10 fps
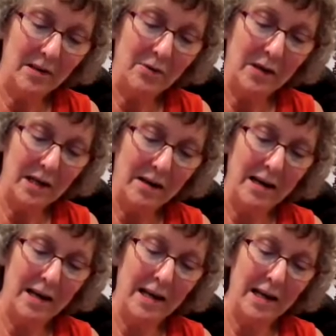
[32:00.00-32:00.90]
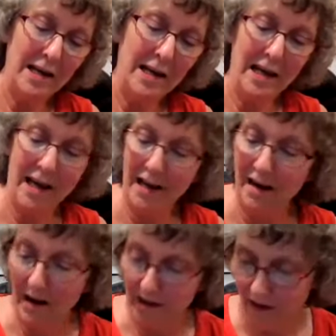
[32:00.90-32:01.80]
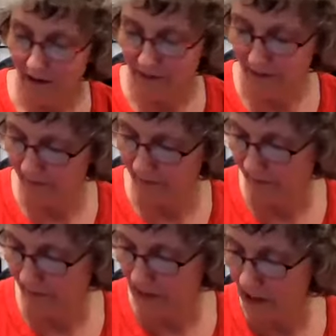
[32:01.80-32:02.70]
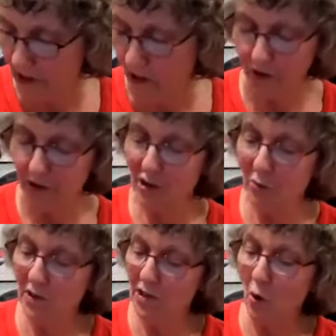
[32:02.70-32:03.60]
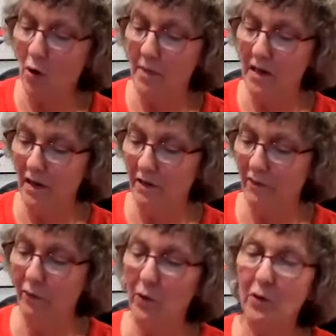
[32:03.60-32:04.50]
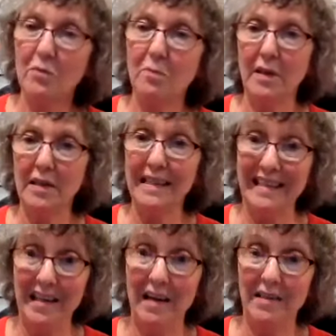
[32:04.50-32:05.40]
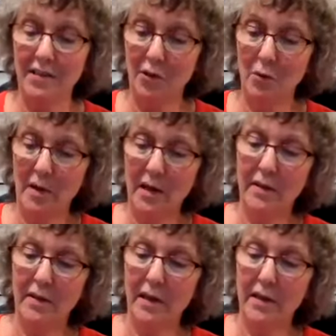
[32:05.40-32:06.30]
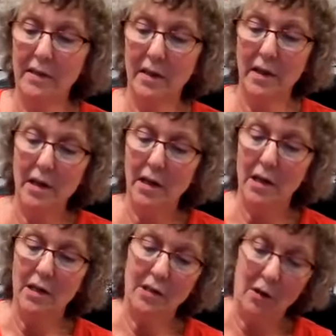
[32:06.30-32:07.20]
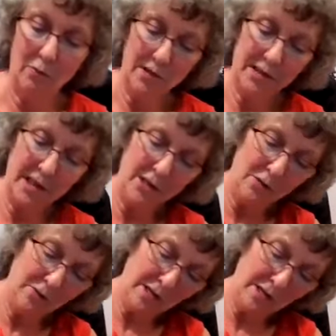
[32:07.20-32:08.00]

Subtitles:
to doTERRA, and I love it. It's actually called the Swiss Army knife of oils because it does so many things. So once I do